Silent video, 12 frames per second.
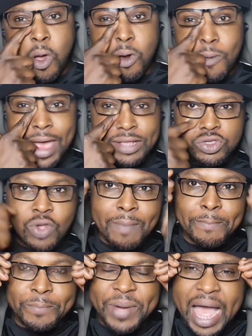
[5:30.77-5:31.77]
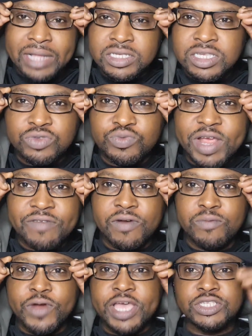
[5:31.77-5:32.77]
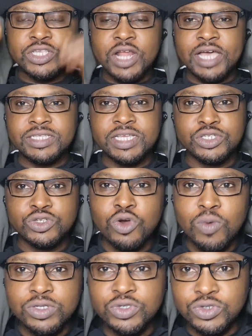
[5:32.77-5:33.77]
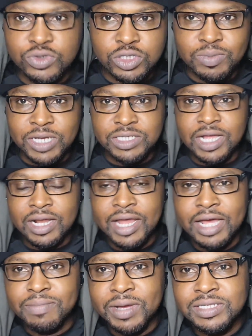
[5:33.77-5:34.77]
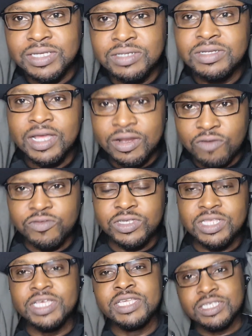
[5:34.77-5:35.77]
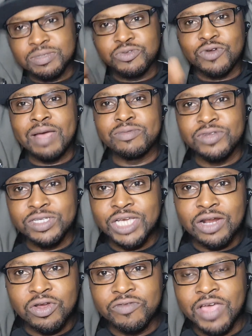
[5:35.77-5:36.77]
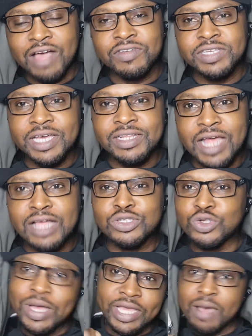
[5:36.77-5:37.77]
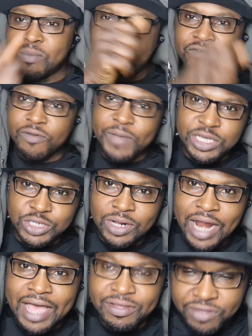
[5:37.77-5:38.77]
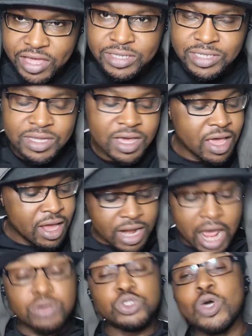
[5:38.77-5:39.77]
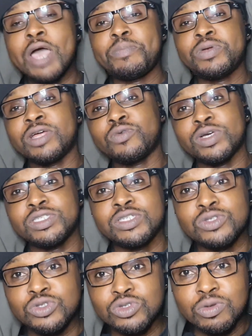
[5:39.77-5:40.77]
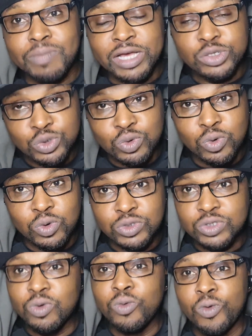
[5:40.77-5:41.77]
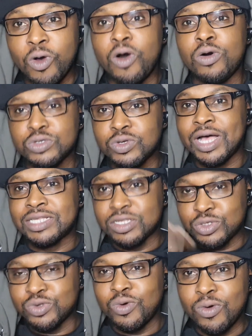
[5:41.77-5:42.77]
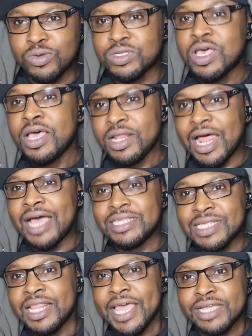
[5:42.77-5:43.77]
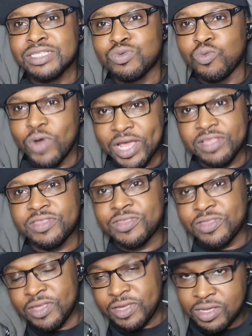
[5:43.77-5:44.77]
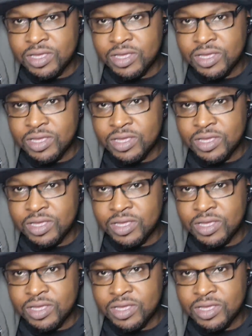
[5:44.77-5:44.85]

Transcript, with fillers: Alright, so I'm back. This is Ray from Rays United. You know what to do. Smash that like button and obviously subscribe to the channel if you haven't yet done so and get more information like this. Now, so I put the question to my source who also has a source that is linked with